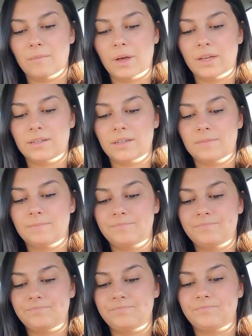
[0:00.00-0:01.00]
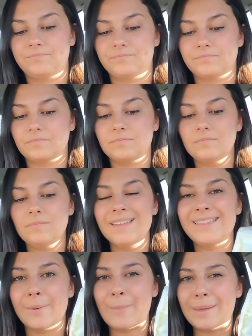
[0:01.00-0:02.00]
But
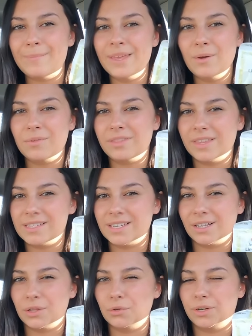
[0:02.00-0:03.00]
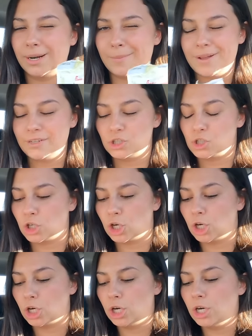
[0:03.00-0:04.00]
that might be with this included. I'm not
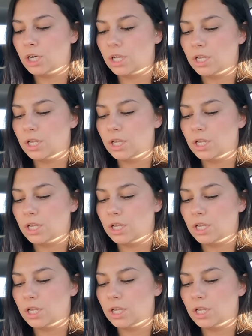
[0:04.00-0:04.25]
sure.